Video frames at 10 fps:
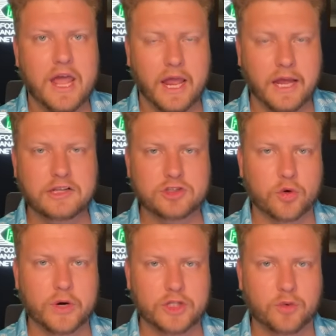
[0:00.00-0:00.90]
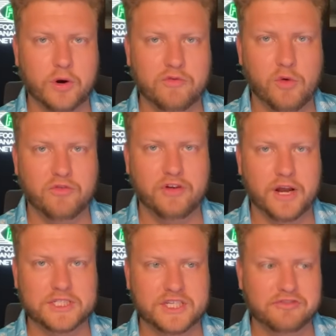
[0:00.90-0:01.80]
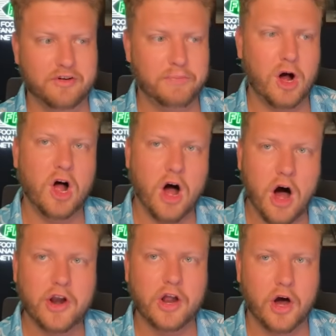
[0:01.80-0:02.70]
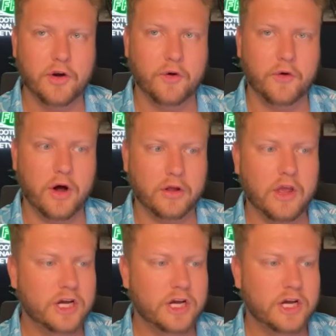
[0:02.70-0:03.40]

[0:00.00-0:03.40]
in 2024 fantasy football on Underdog.